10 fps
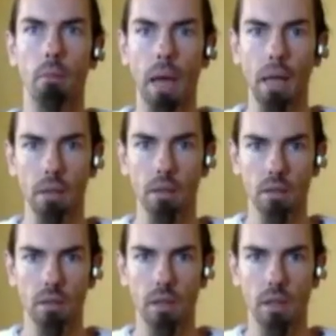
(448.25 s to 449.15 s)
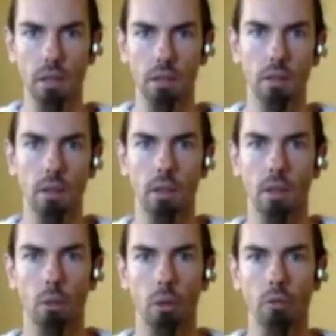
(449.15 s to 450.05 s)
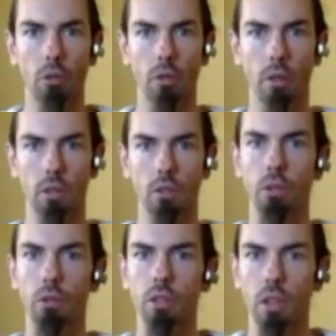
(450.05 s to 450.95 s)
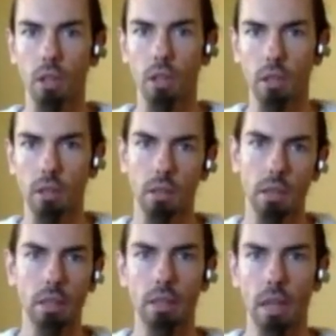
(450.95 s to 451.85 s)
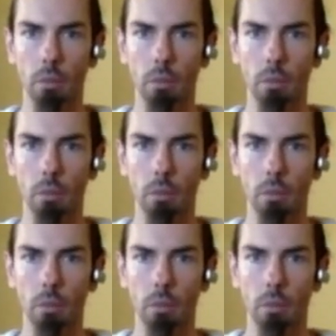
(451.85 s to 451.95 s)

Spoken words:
balanced state where everything is very solid in the